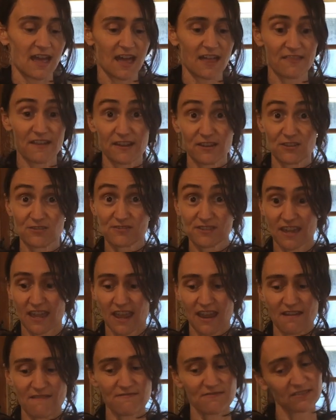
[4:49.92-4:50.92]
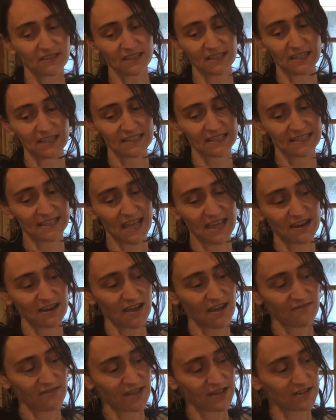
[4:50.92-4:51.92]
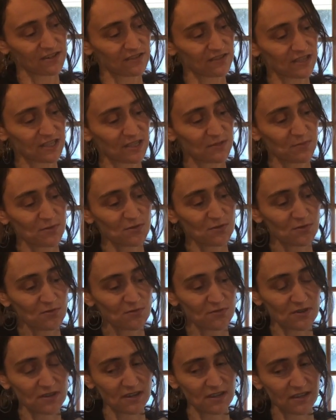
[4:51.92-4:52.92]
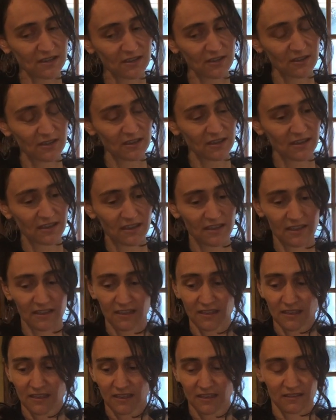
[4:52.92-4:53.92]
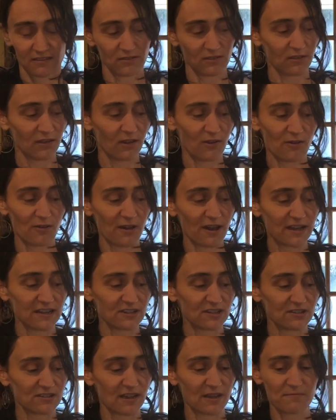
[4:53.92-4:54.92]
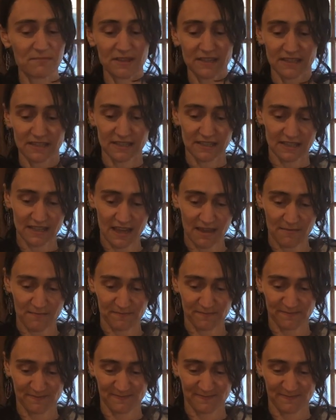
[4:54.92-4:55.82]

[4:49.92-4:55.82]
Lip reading: And then you carefully slide it off the edge of the spoon. Oh, I missed a step.